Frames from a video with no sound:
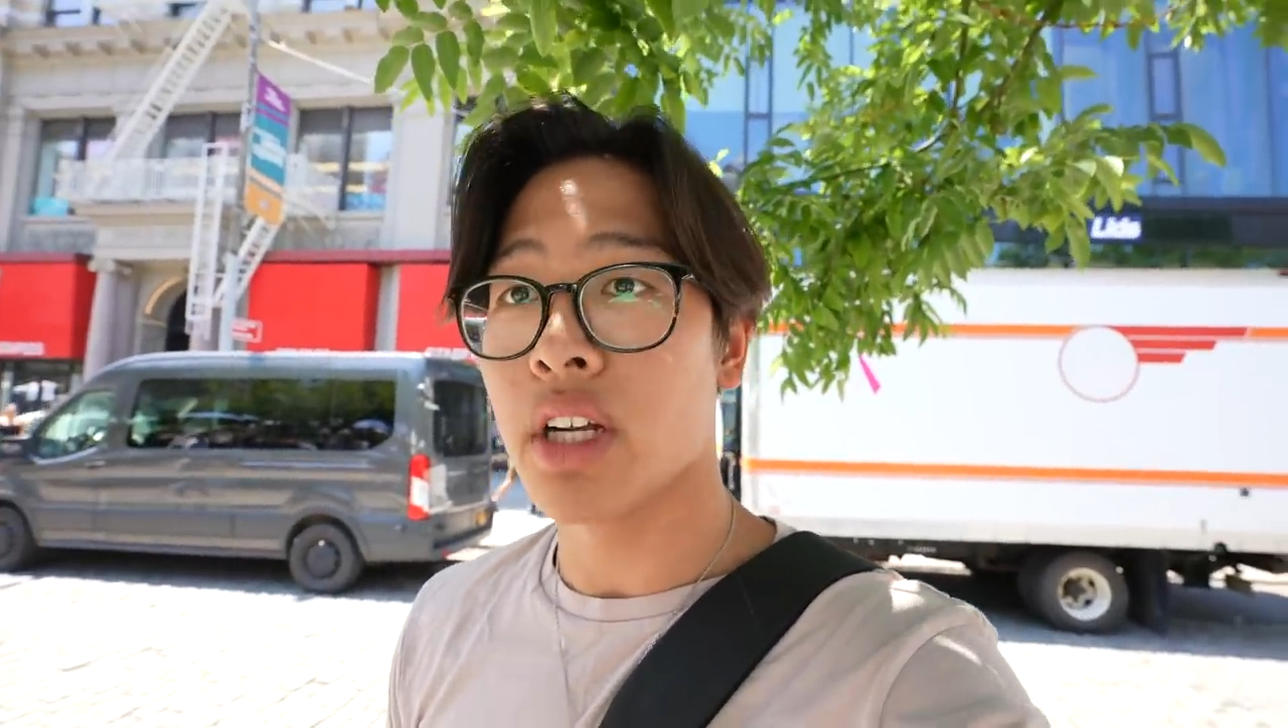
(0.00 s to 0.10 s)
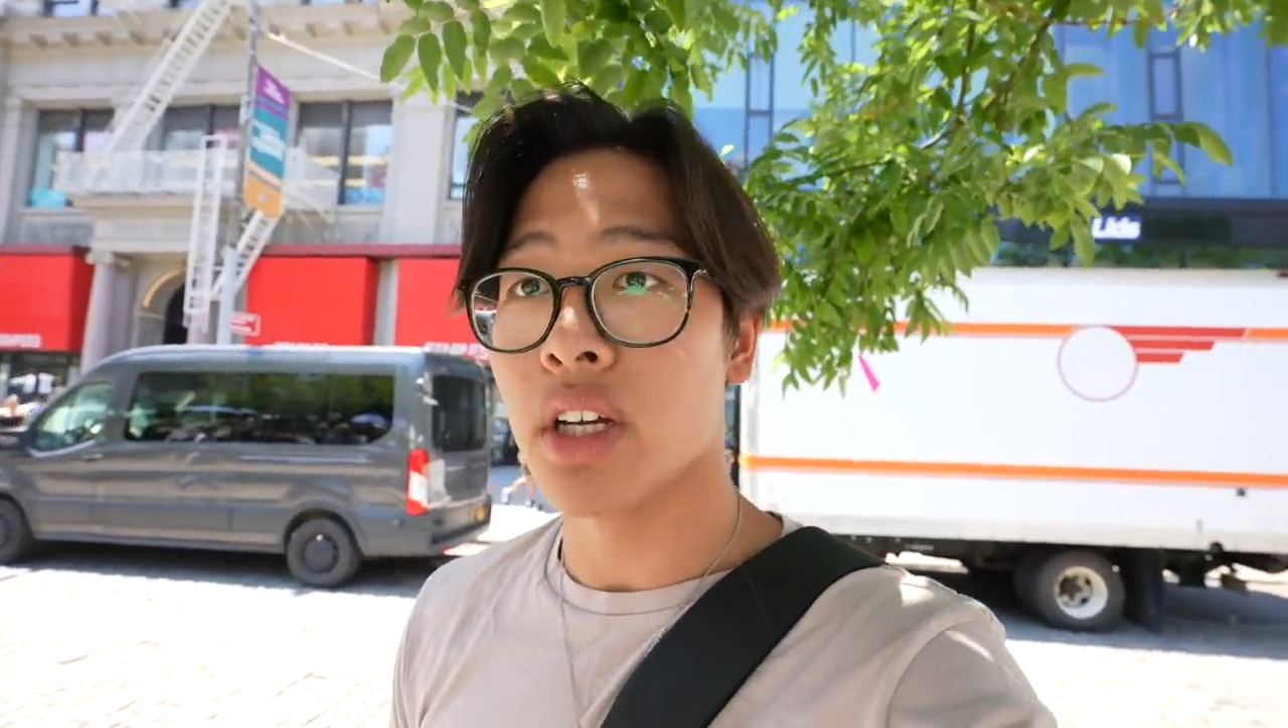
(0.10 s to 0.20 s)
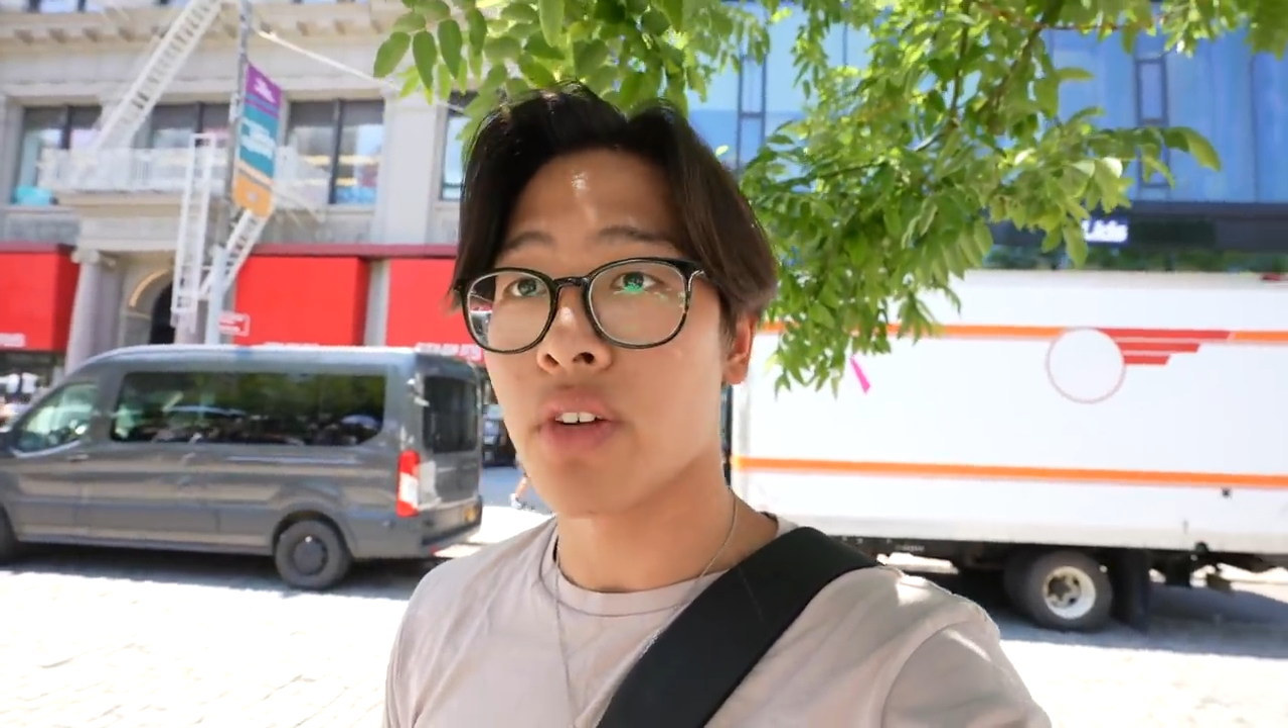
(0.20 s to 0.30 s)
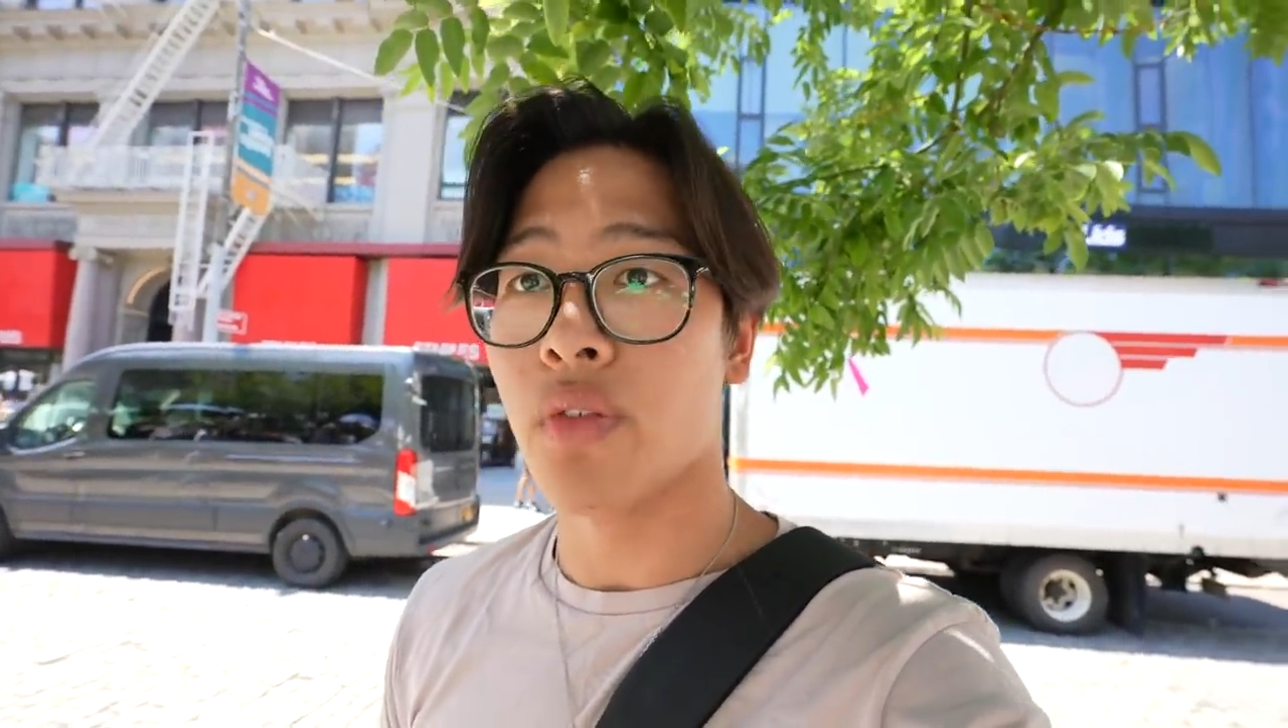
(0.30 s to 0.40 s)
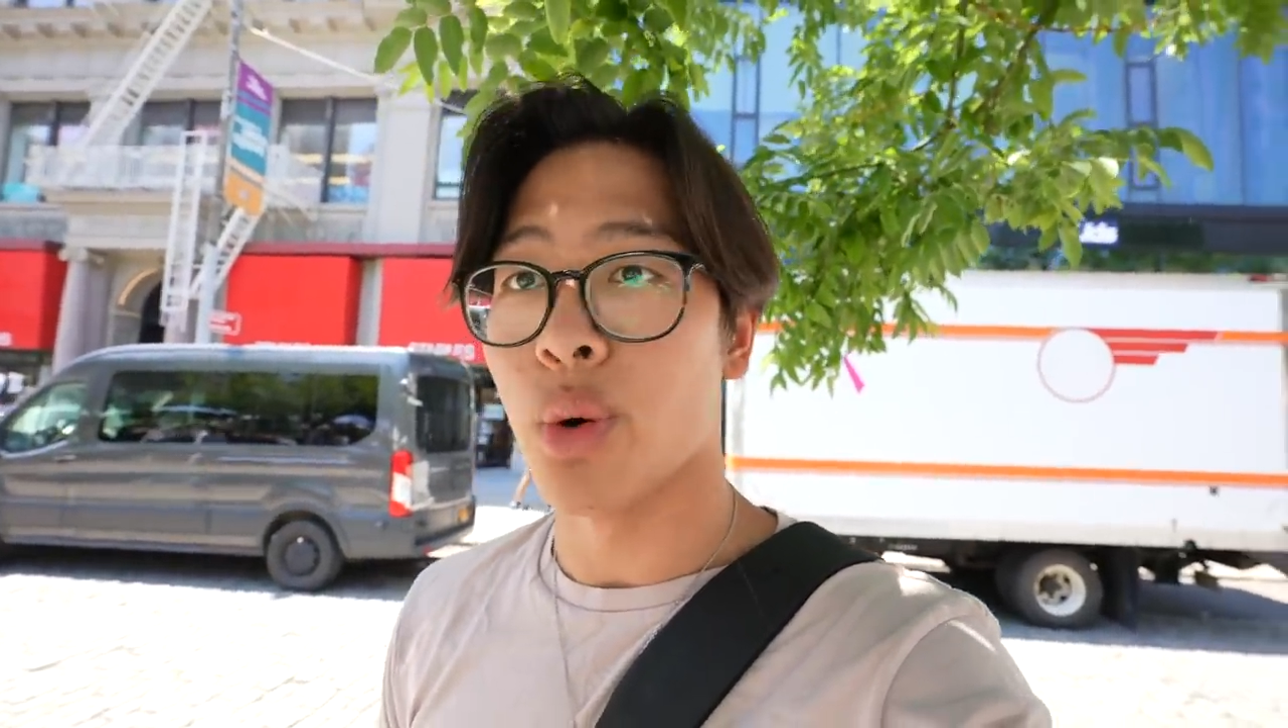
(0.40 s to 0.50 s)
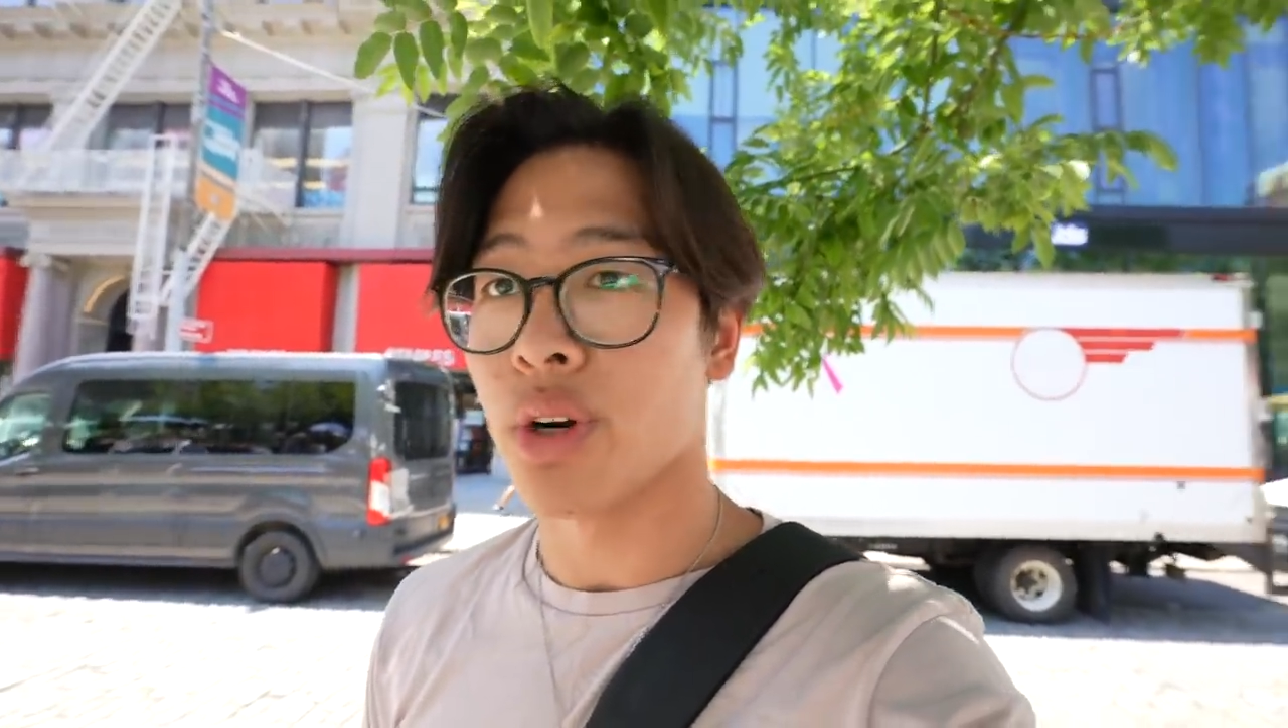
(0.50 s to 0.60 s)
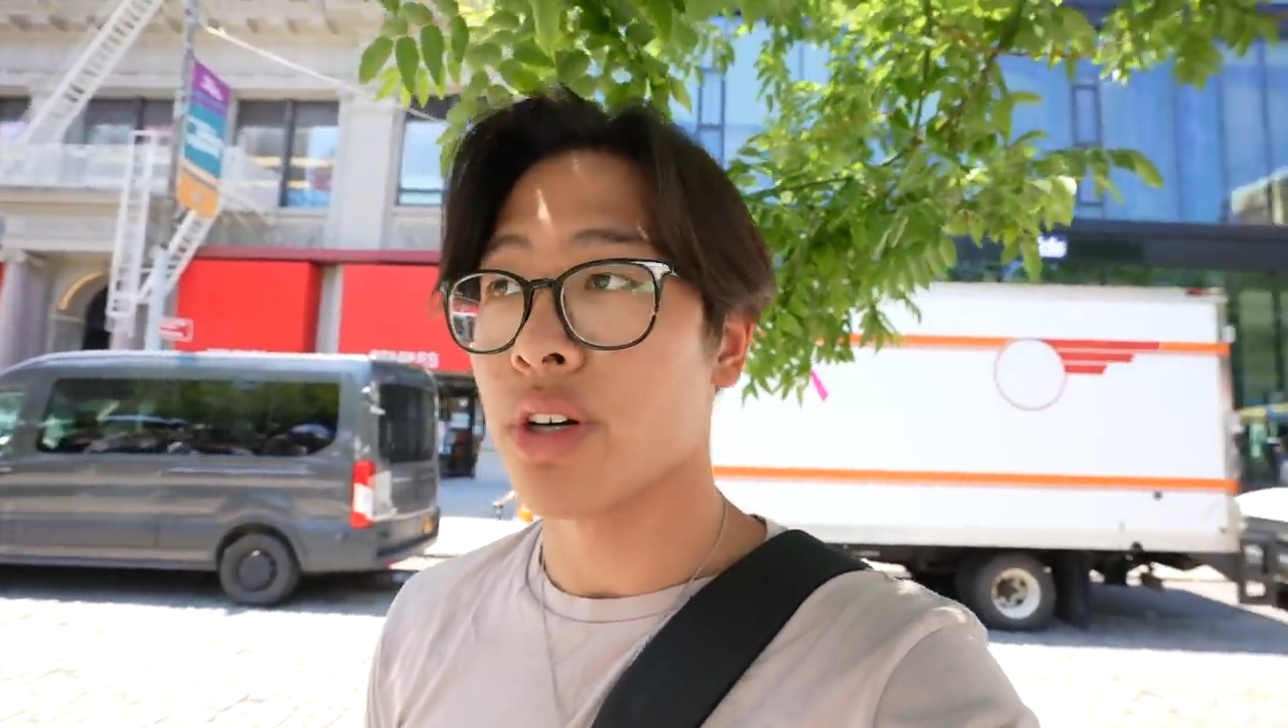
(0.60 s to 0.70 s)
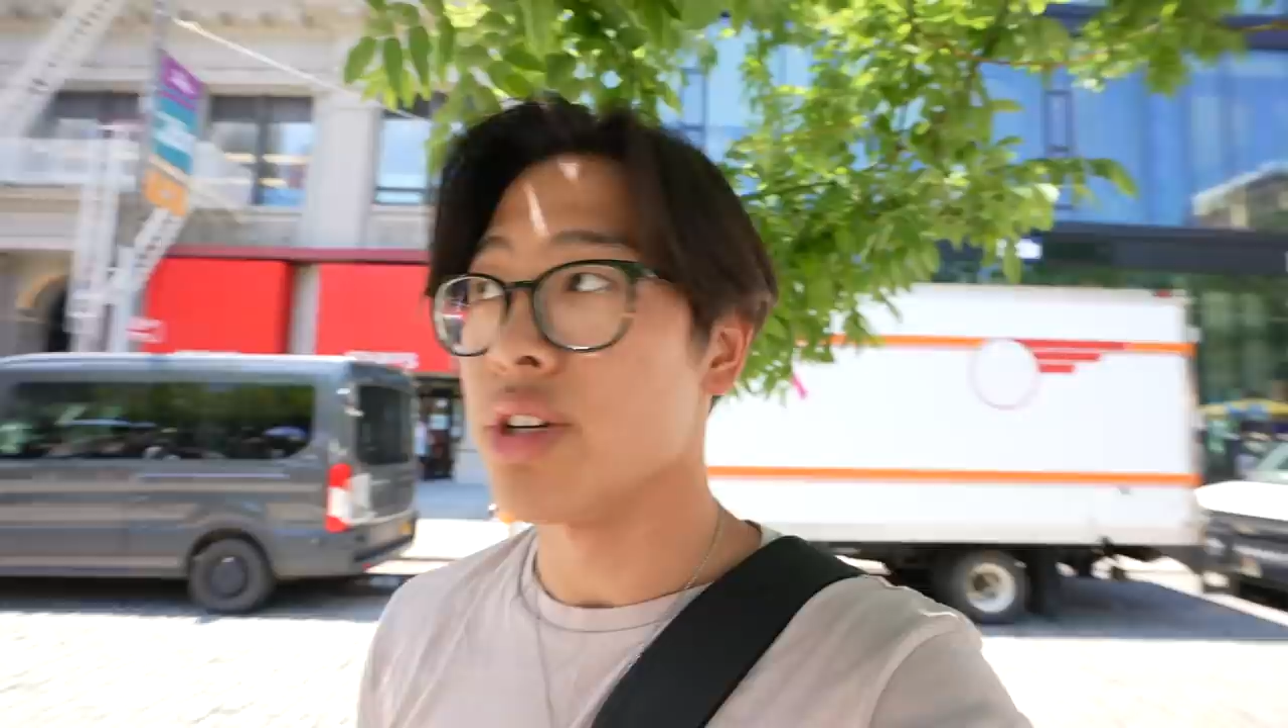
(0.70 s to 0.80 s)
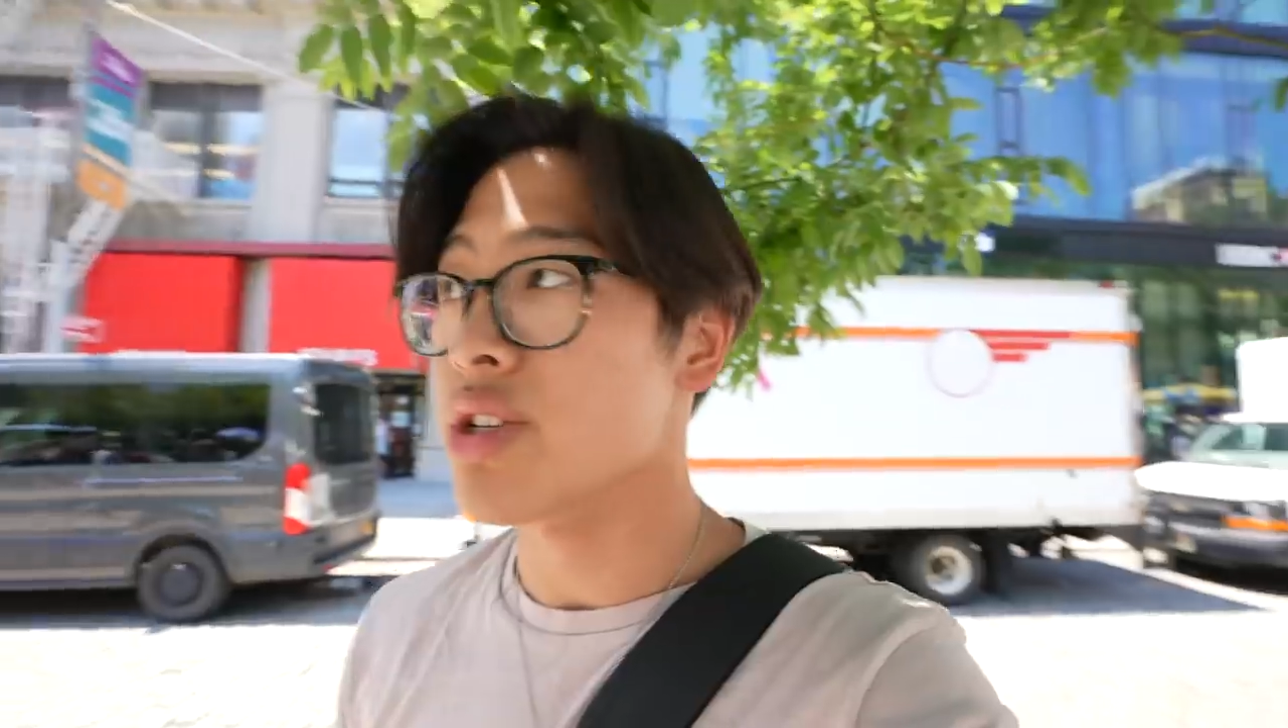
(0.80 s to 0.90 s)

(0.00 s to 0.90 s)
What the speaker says: look for